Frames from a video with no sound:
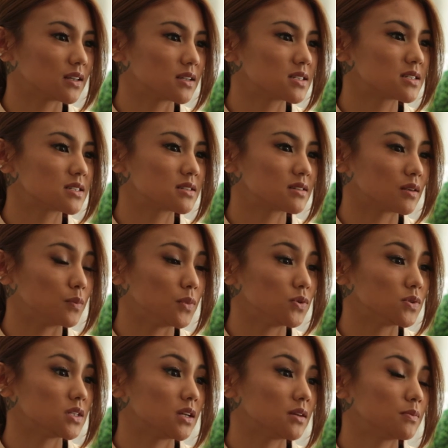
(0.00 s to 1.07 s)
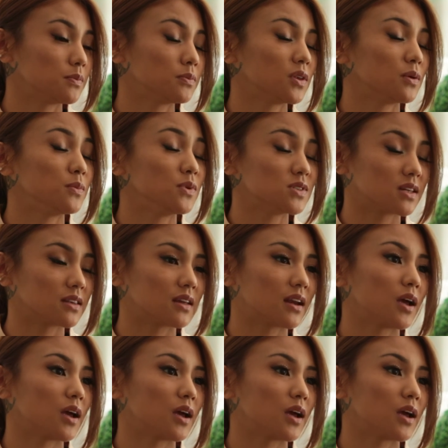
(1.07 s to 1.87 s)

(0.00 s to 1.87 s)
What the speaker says: that's the music that